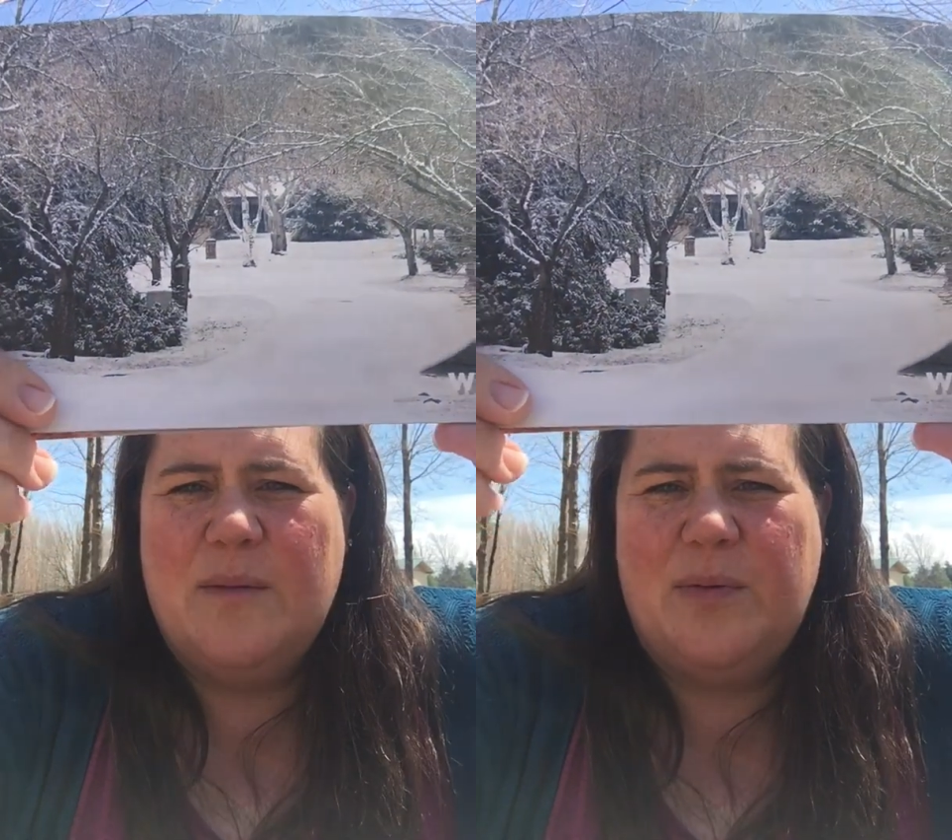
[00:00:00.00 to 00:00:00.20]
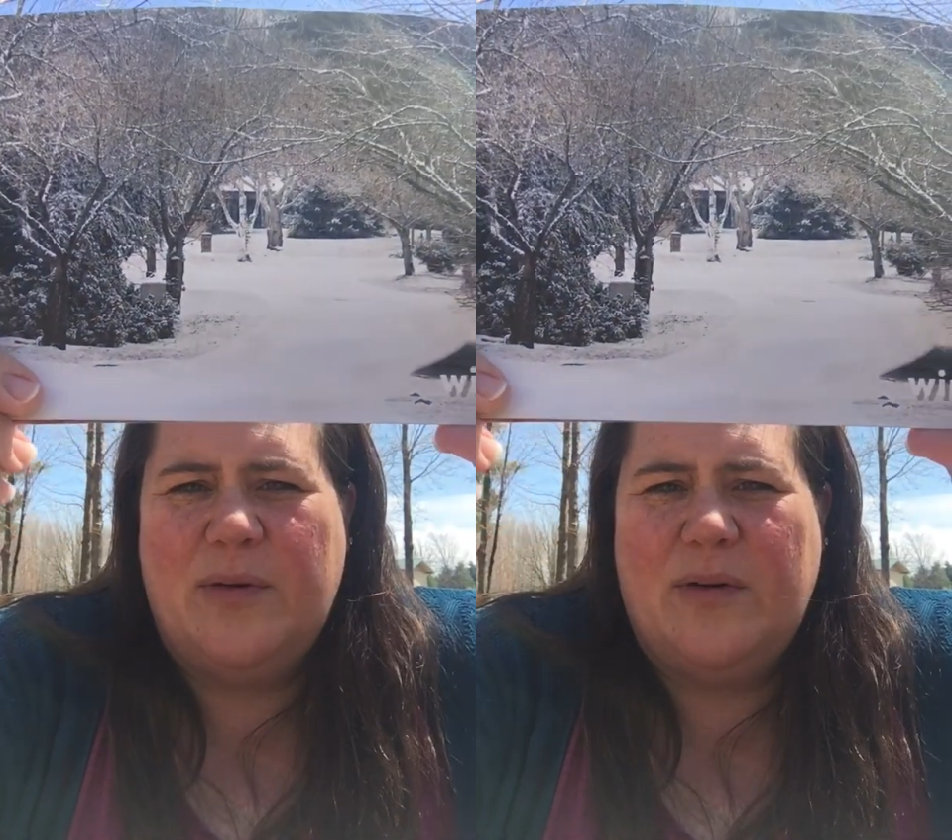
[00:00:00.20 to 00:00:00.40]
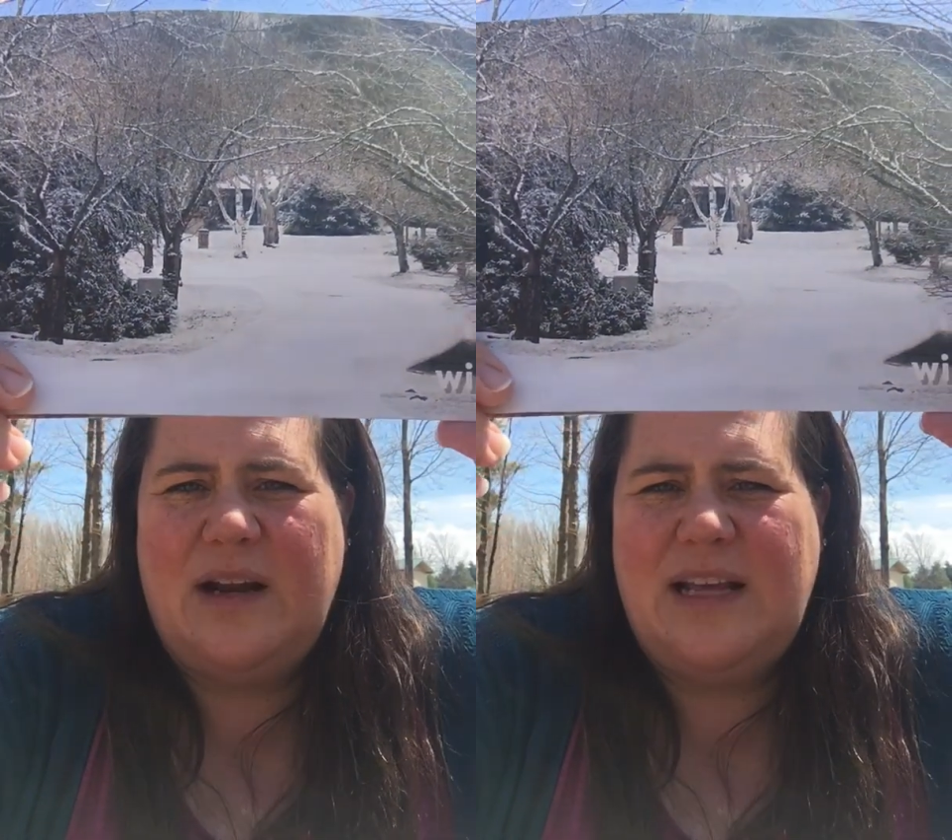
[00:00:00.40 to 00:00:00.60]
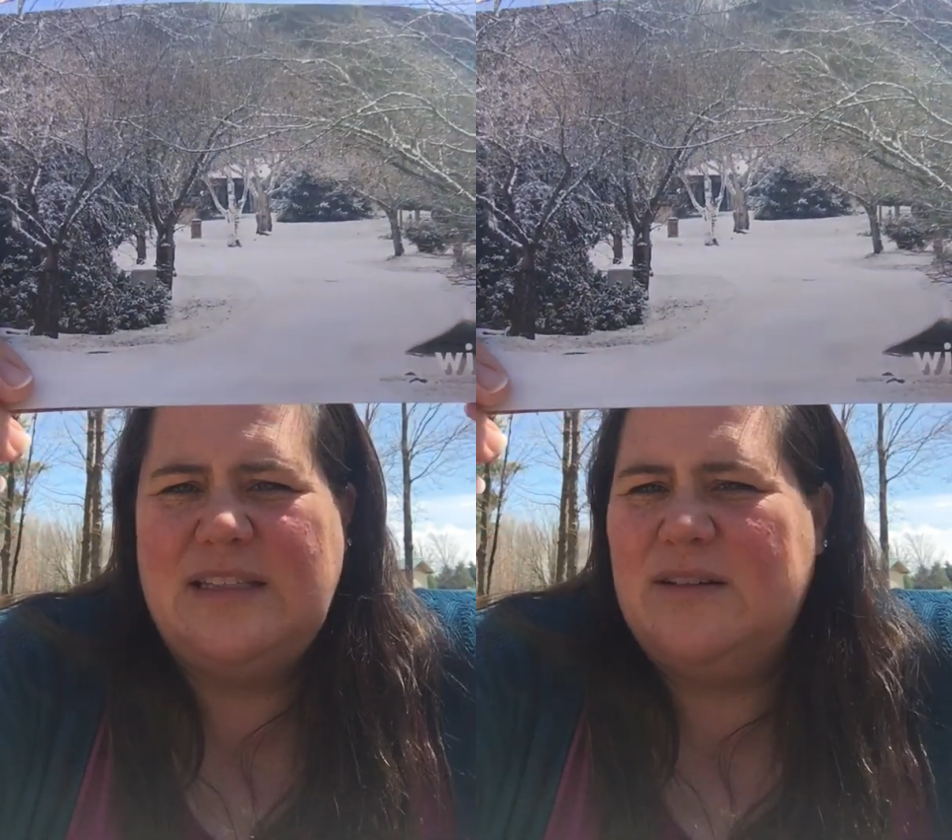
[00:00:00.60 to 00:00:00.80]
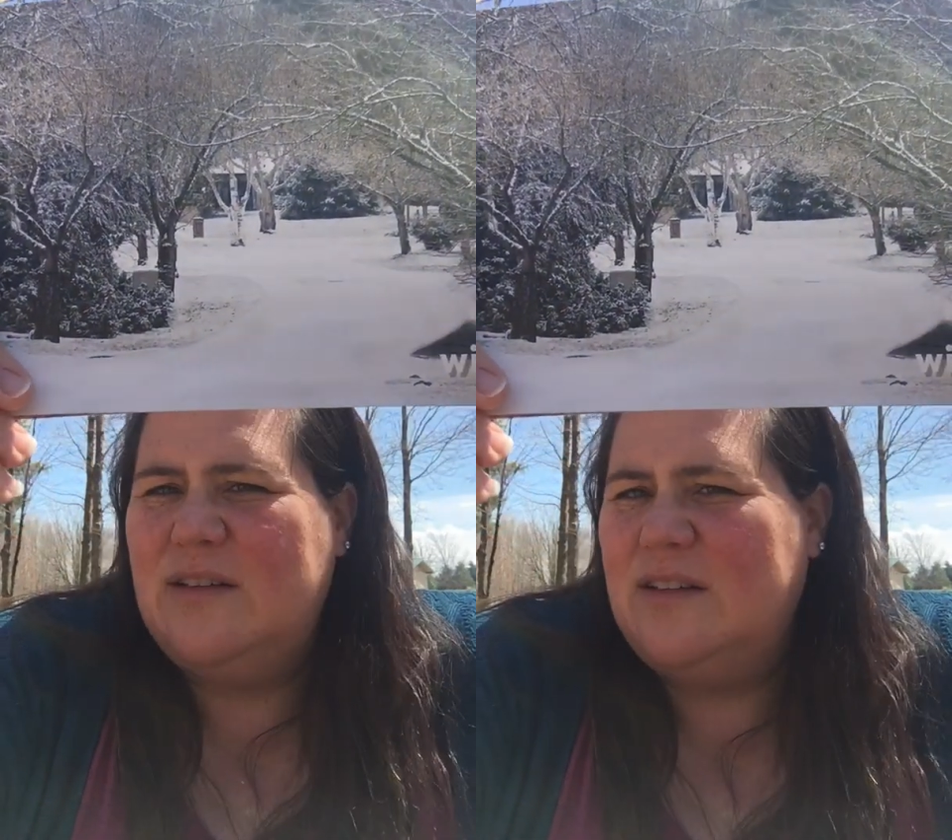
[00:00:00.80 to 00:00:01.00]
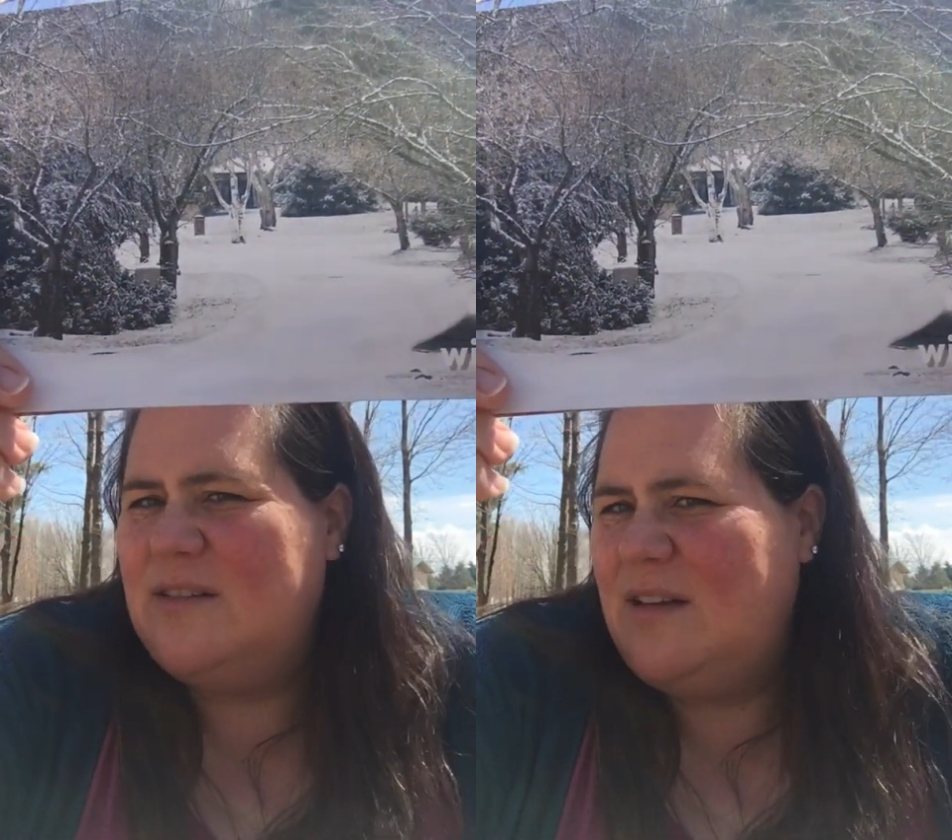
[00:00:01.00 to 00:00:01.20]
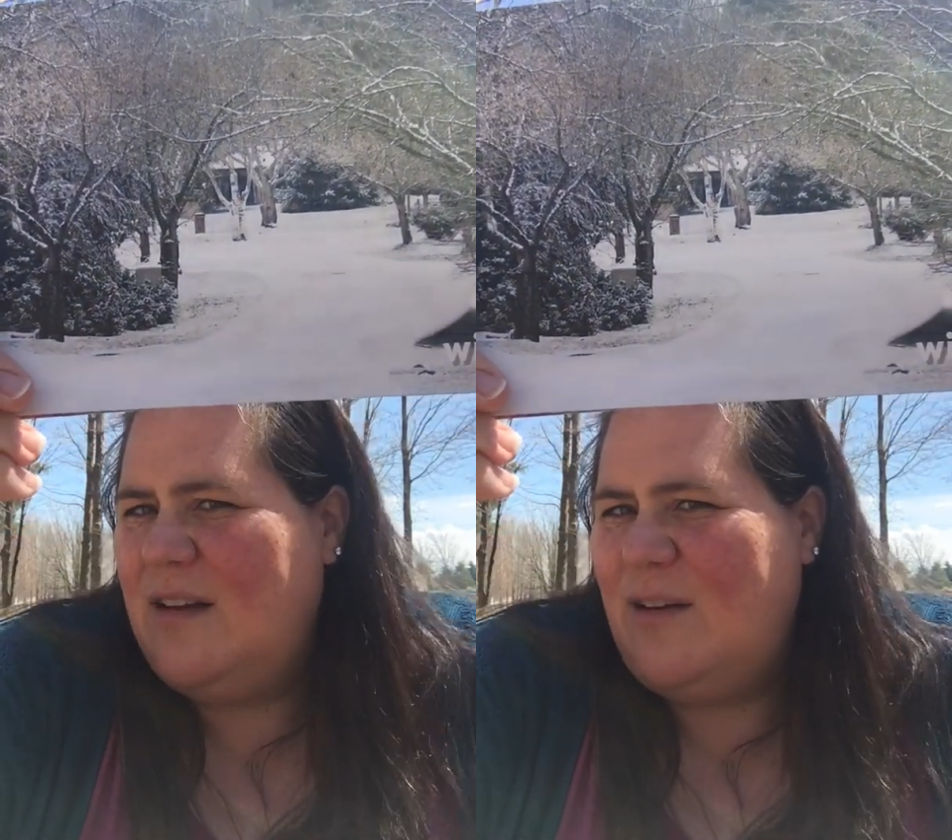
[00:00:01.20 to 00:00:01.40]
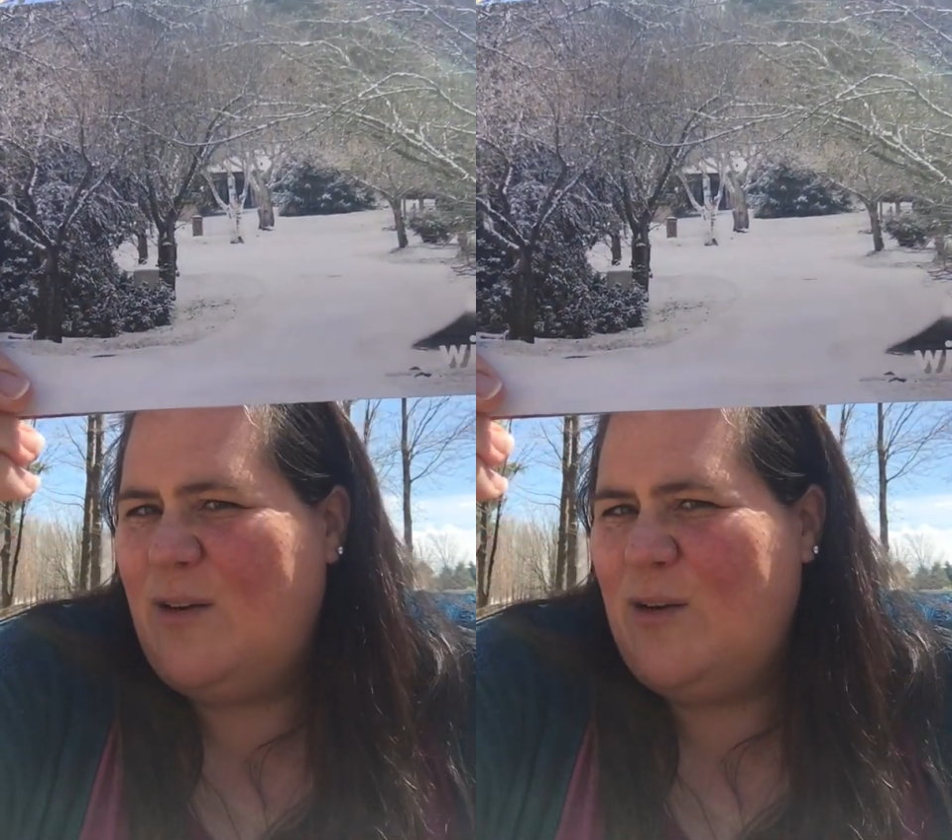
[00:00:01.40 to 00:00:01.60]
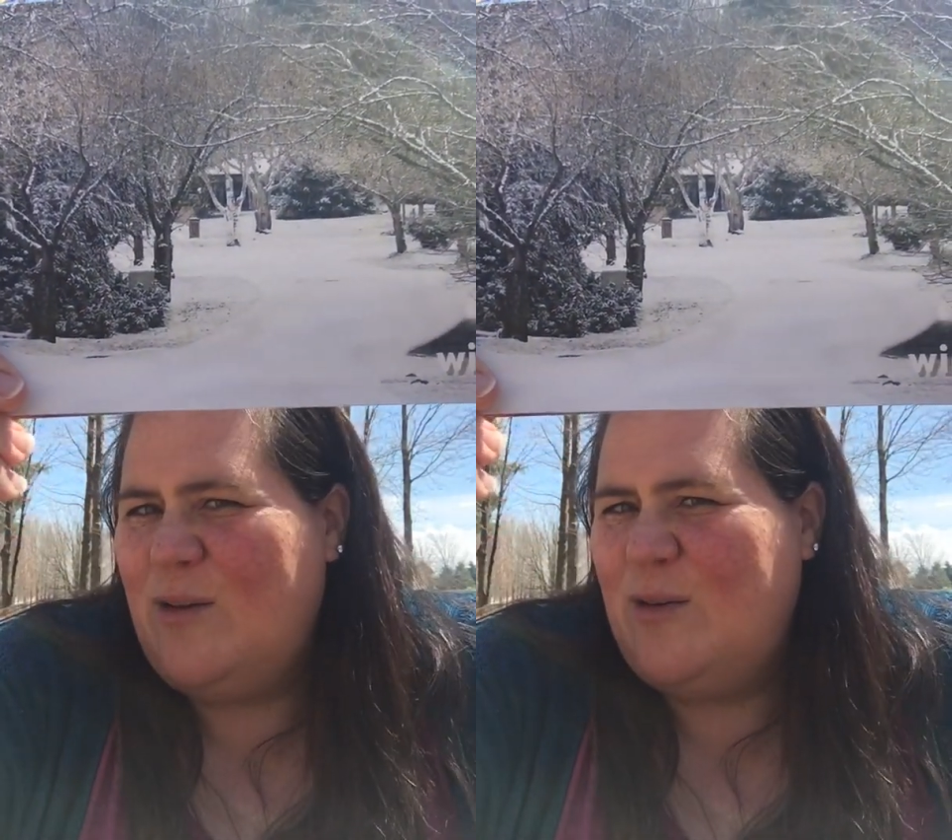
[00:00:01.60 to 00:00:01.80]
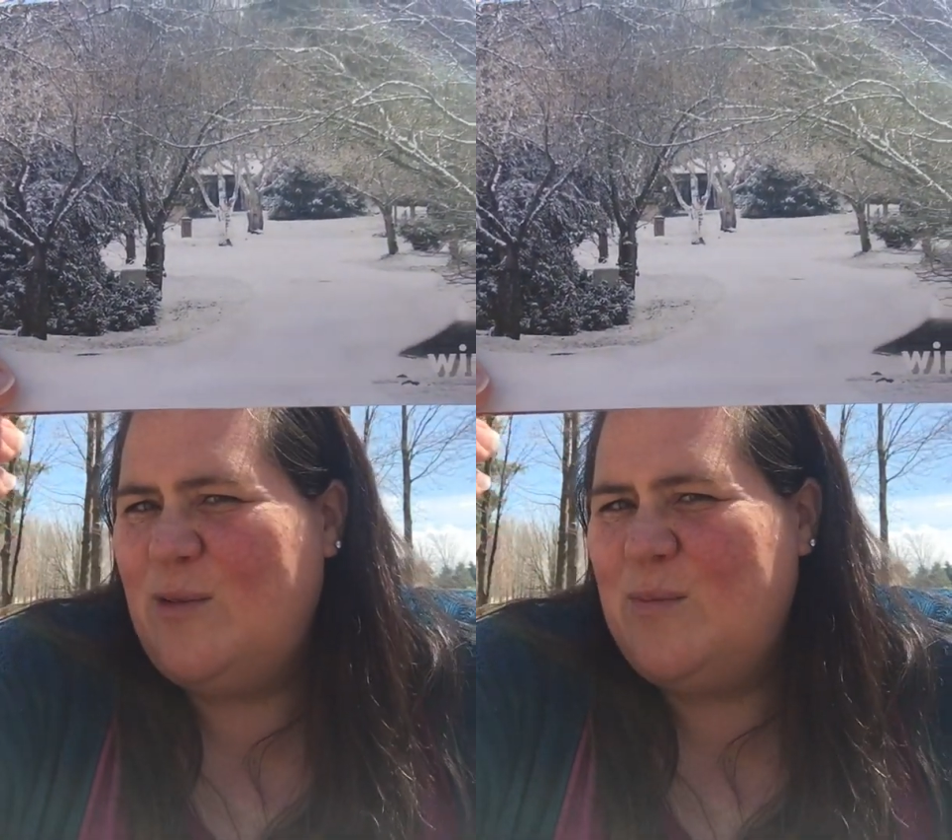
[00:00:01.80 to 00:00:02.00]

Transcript: Pretty soon there's no